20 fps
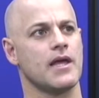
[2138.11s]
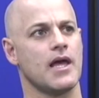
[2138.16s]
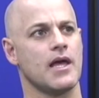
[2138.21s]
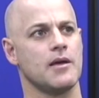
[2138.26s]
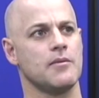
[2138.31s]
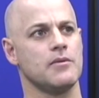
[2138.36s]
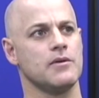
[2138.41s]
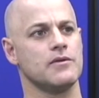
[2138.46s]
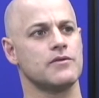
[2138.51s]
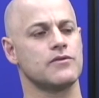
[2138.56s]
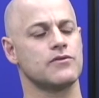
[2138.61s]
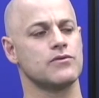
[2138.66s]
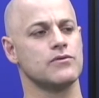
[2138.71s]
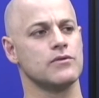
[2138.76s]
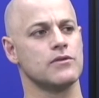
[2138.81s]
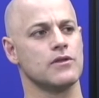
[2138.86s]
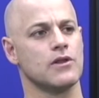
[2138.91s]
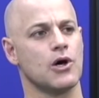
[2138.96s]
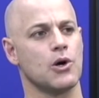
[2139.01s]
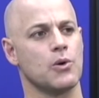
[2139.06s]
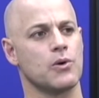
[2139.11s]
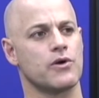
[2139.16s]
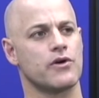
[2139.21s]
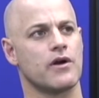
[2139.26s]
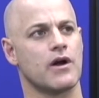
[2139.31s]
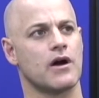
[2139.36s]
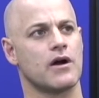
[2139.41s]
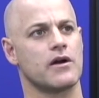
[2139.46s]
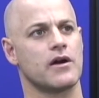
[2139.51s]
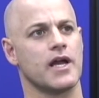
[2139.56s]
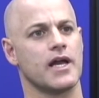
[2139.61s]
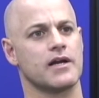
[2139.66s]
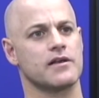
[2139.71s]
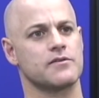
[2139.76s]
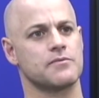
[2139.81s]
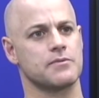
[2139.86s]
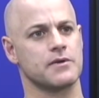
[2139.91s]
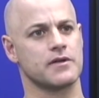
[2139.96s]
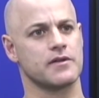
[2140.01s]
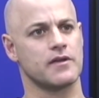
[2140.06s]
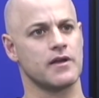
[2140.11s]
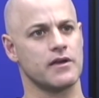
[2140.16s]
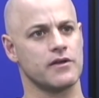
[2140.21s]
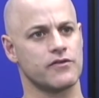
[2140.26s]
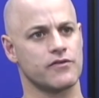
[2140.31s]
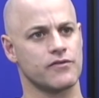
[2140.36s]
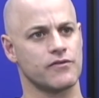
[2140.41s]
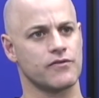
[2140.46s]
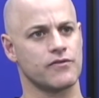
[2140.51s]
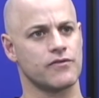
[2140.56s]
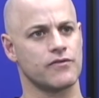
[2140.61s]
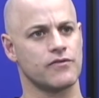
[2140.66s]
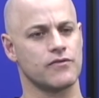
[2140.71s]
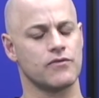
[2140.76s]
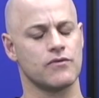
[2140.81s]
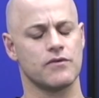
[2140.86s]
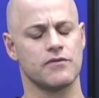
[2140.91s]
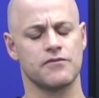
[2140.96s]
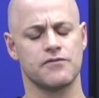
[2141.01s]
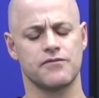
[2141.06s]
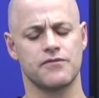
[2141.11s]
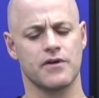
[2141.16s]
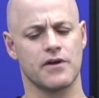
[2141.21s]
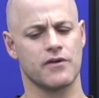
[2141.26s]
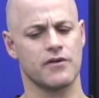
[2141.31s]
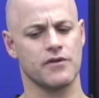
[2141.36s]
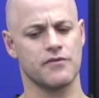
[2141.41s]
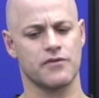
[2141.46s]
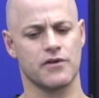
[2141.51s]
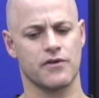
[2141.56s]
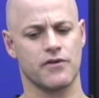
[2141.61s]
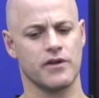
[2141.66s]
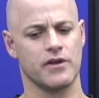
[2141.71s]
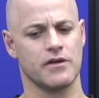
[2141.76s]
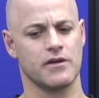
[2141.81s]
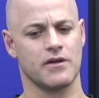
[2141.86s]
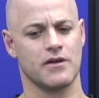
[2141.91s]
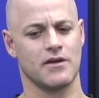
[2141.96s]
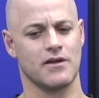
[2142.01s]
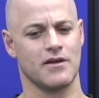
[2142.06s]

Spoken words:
able to lower our expectations to a very, very